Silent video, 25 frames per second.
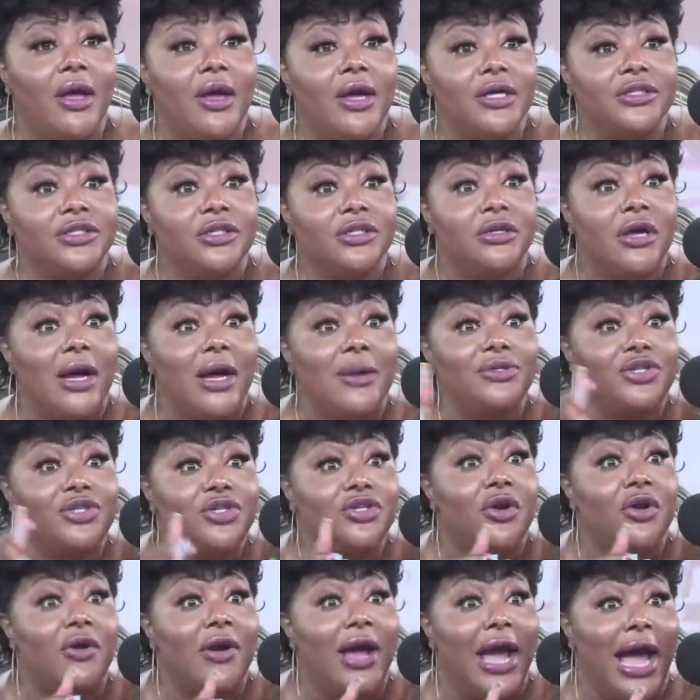to come to
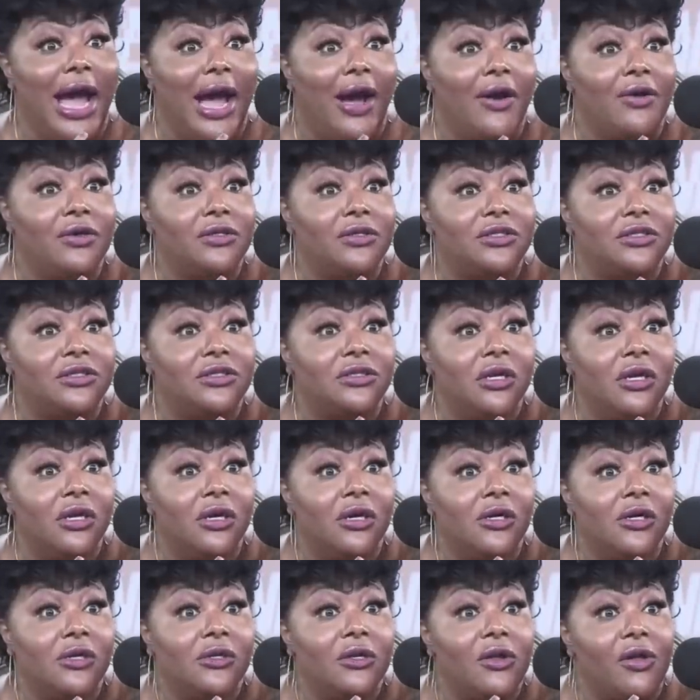your house
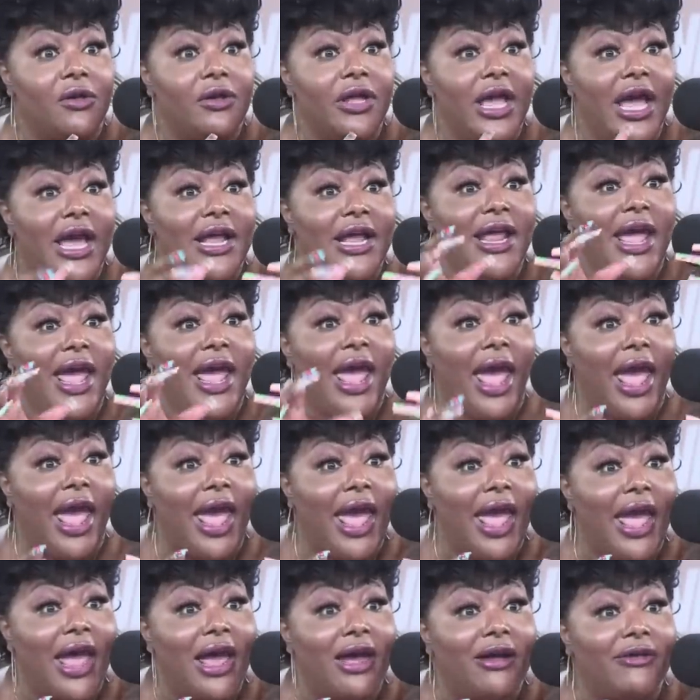and
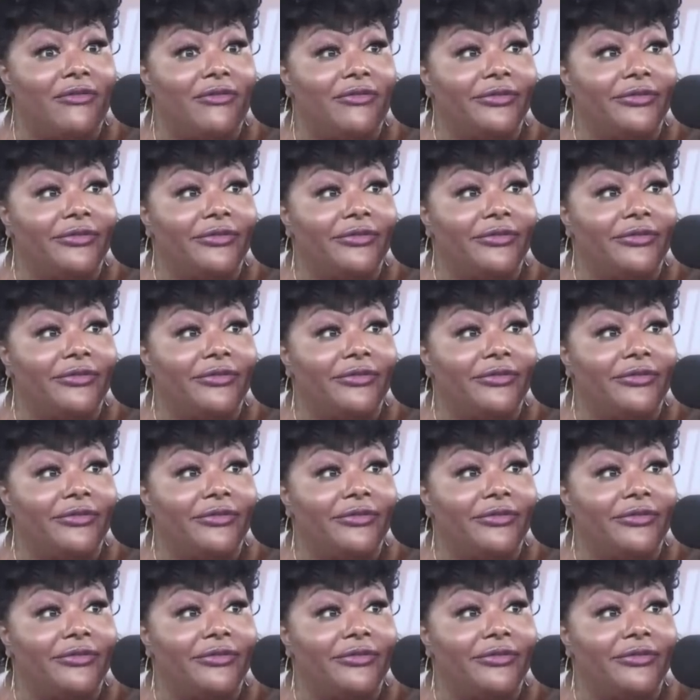have